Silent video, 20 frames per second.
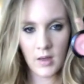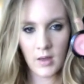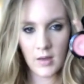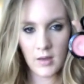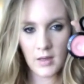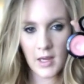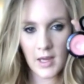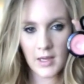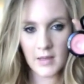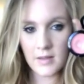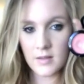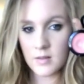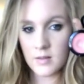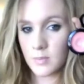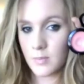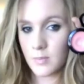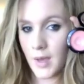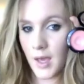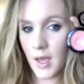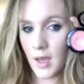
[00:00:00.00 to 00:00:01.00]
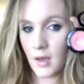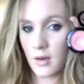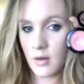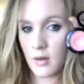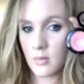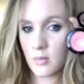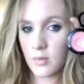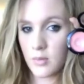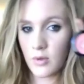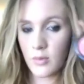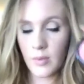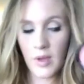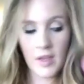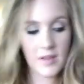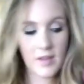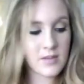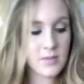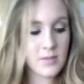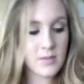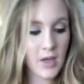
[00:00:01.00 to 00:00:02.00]
Nice pale
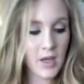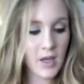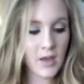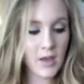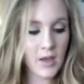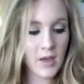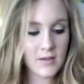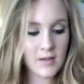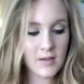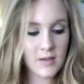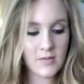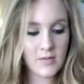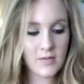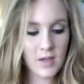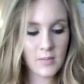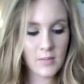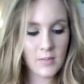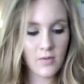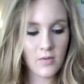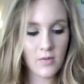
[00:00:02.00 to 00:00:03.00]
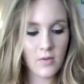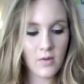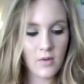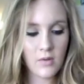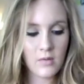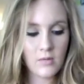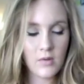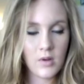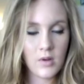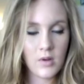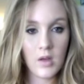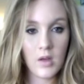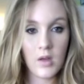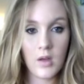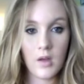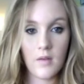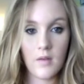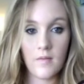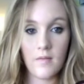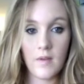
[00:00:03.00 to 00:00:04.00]
blue-based pink, as I've said before.
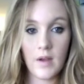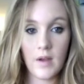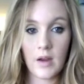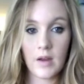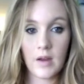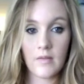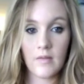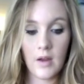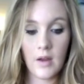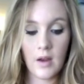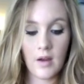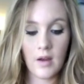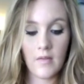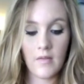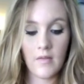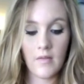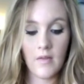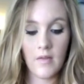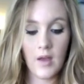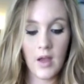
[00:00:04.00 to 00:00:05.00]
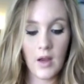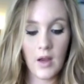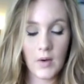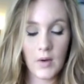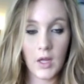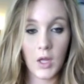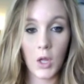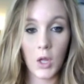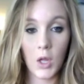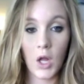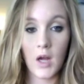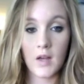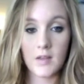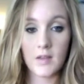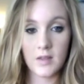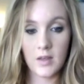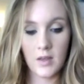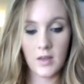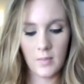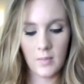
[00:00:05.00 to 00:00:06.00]
Very, very, very
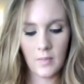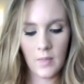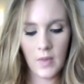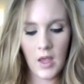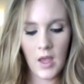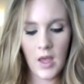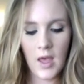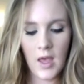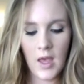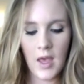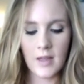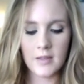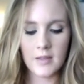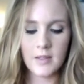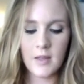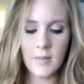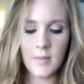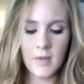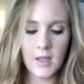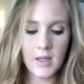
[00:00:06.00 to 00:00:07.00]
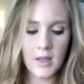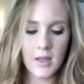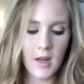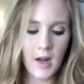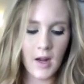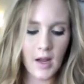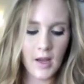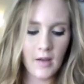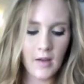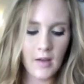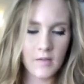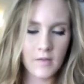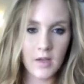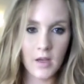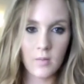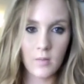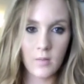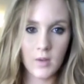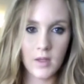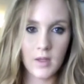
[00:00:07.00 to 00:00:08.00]
glossy. And something that I have
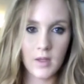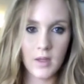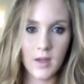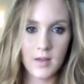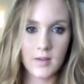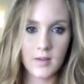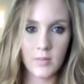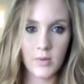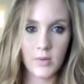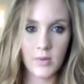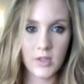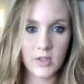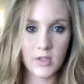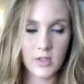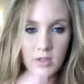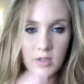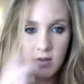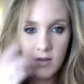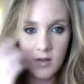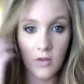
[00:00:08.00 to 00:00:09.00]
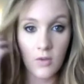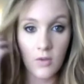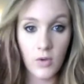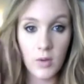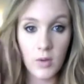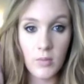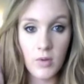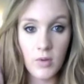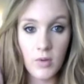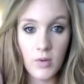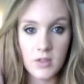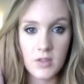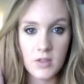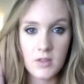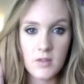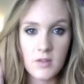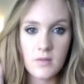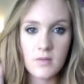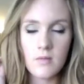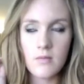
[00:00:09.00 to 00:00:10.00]
done with the NYX blushes, cream
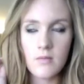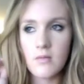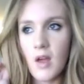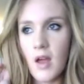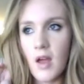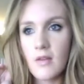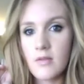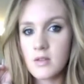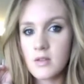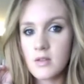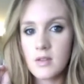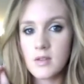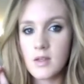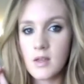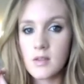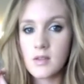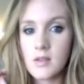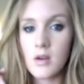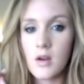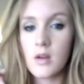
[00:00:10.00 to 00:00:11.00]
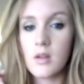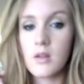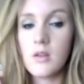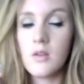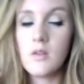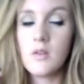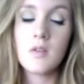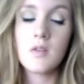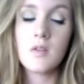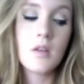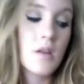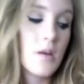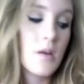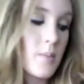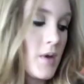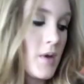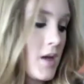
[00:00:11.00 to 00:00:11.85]
blushes, ever since I started using them,